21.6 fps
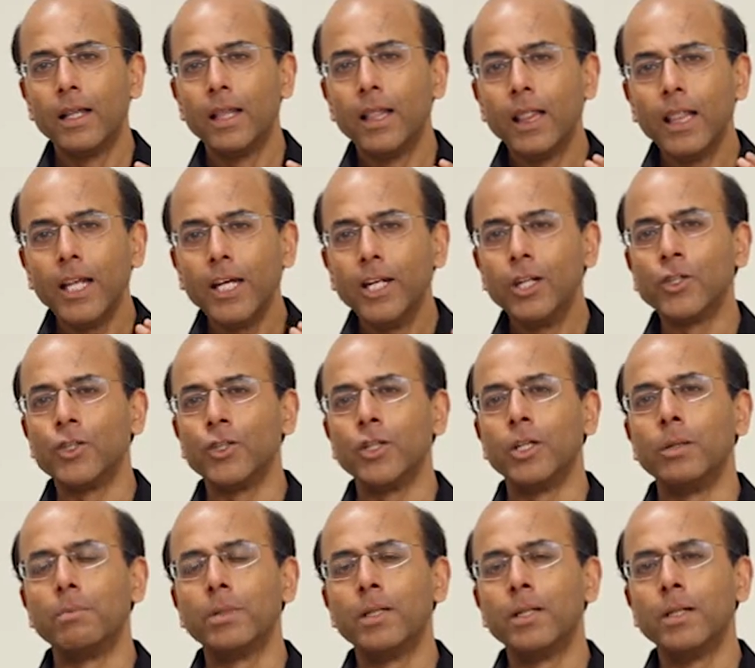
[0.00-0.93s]

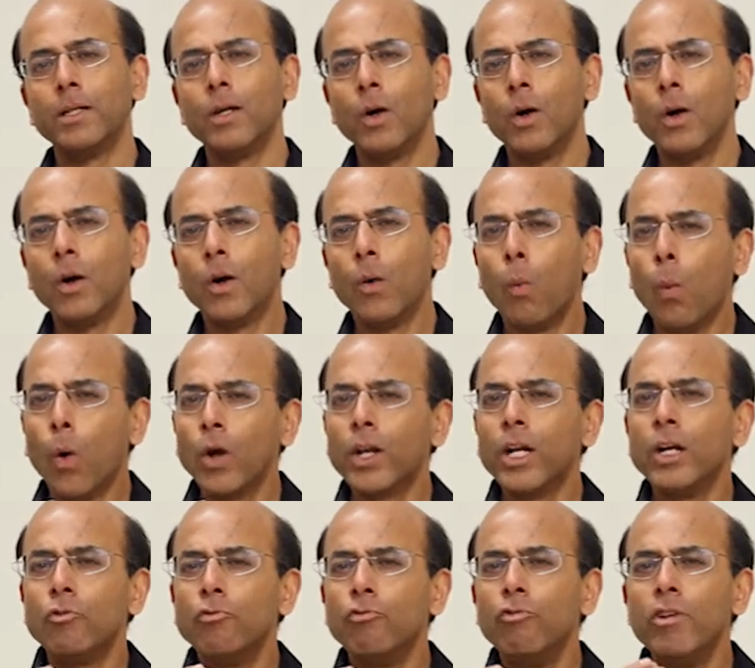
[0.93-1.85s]
Leadership, what
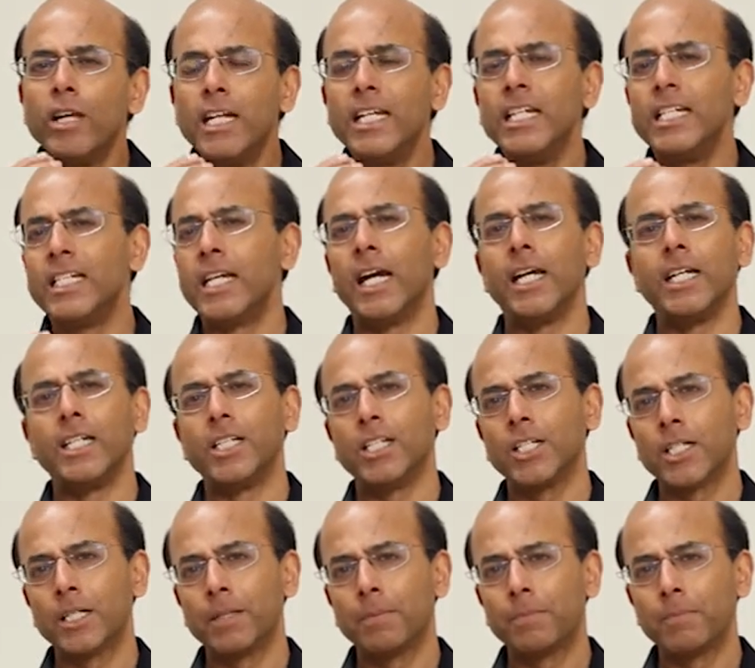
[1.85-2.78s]
it really
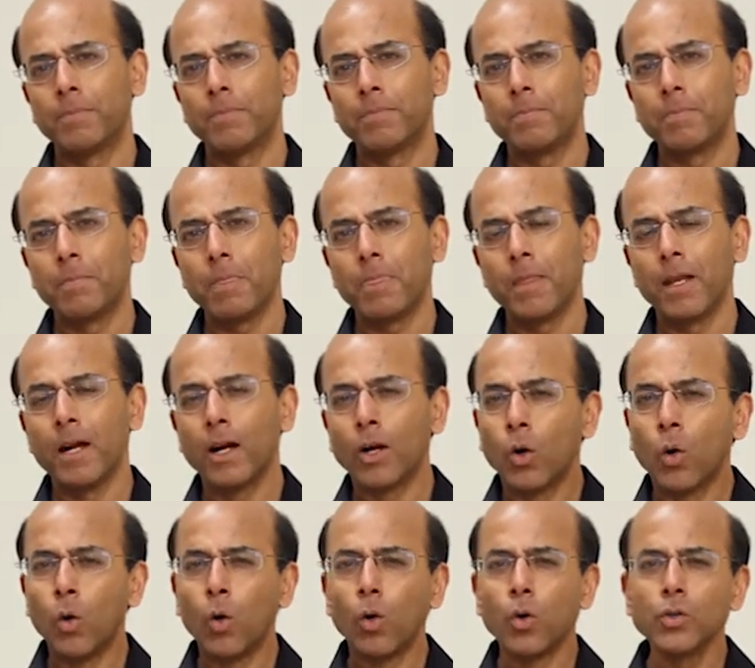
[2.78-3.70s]
takes. A
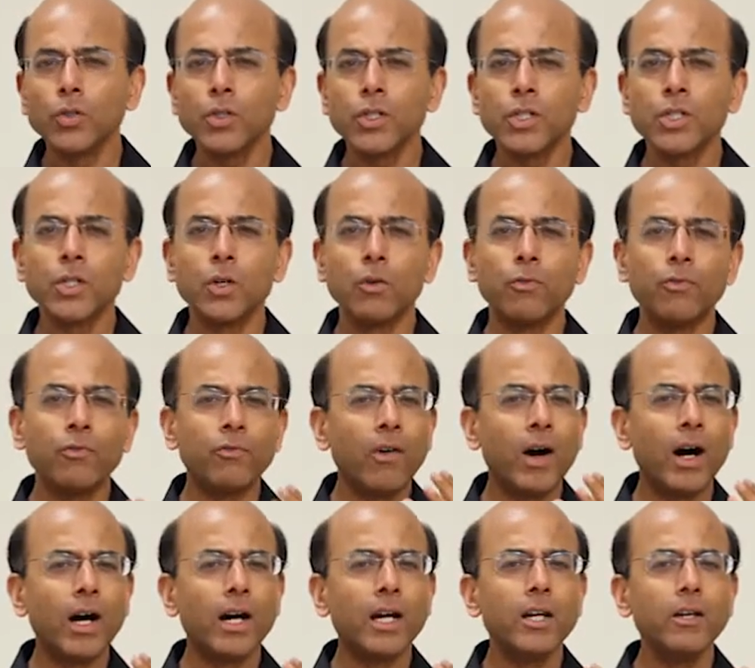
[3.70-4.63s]
course of
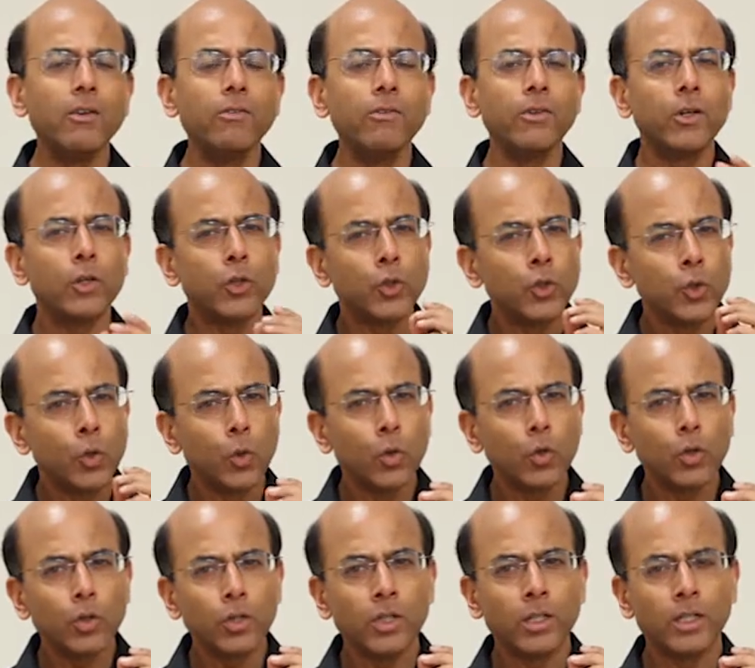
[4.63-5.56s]
5
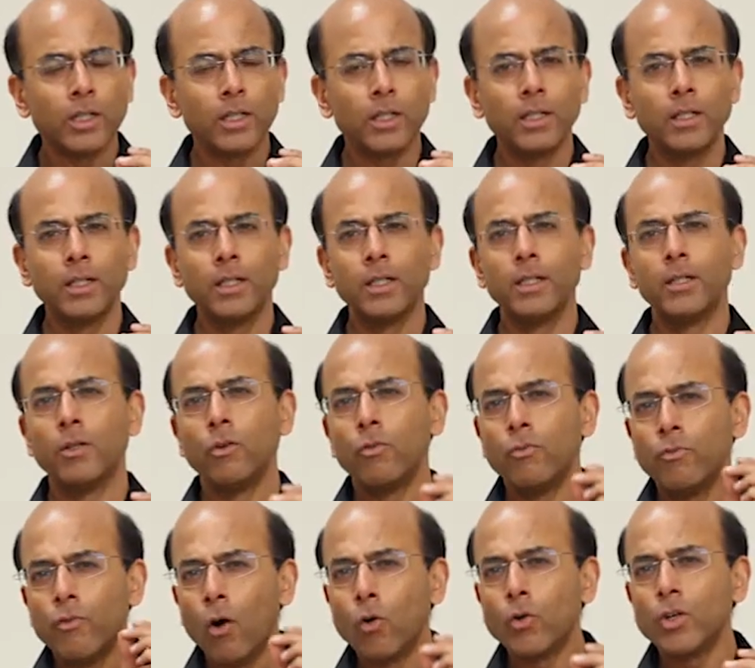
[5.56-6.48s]
short,
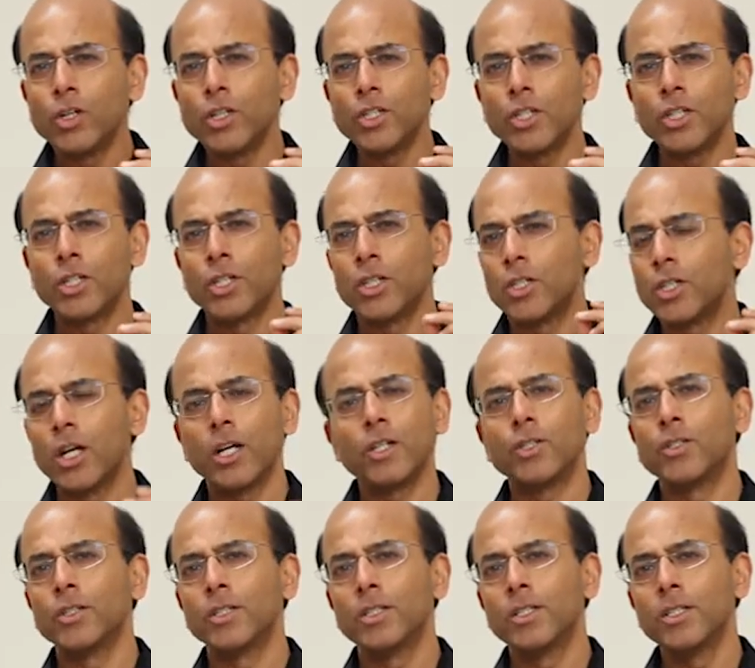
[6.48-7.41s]
focused
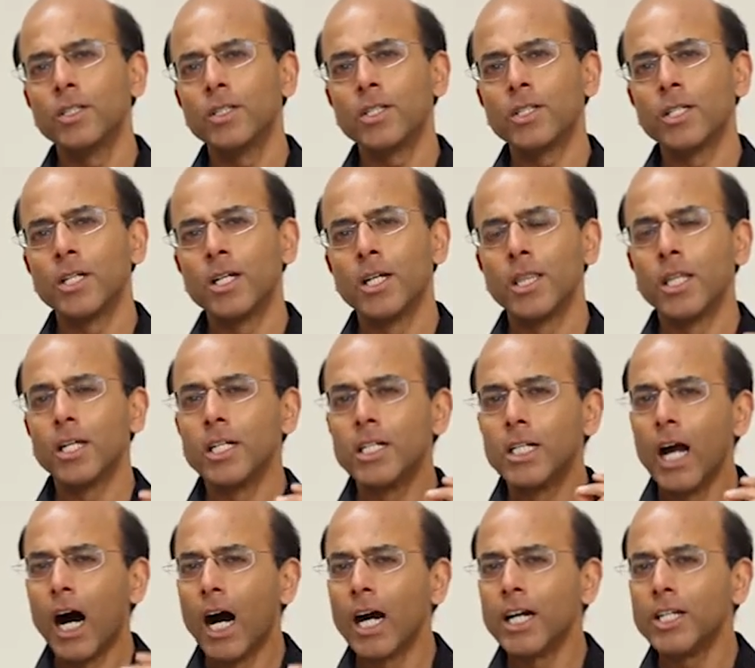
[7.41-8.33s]
sessions that
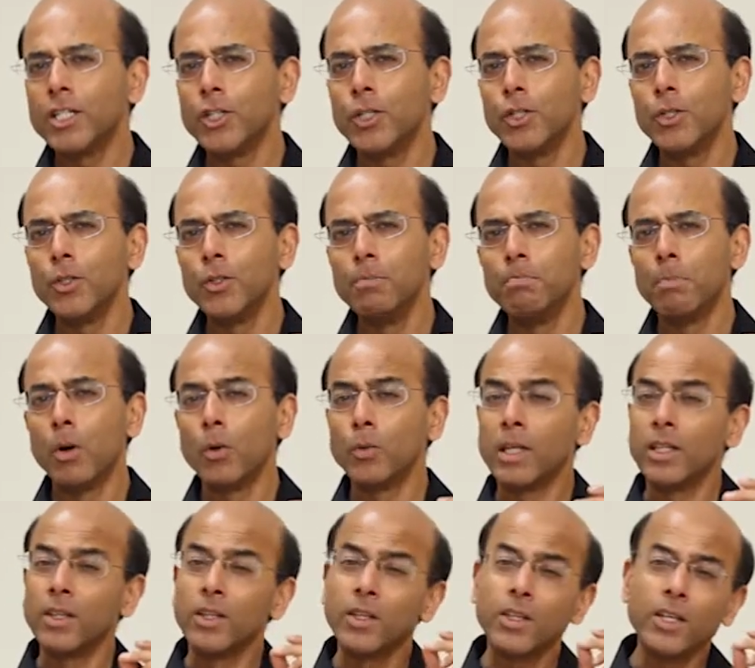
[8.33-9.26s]
guide you
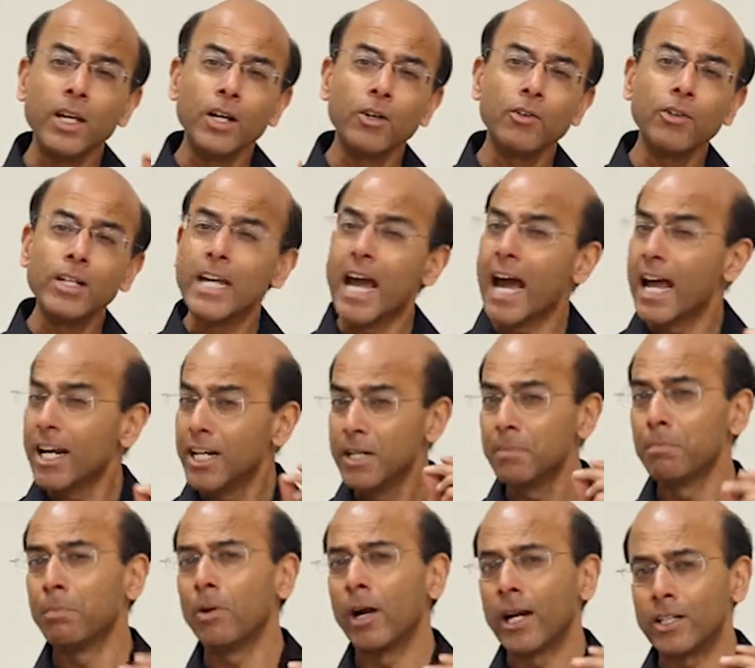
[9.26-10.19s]
both in theory and
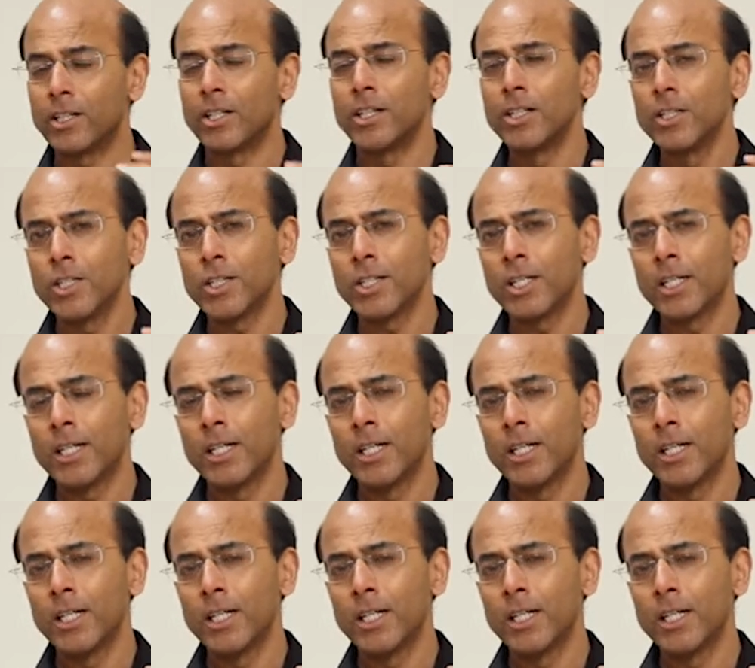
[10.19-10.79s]
in practice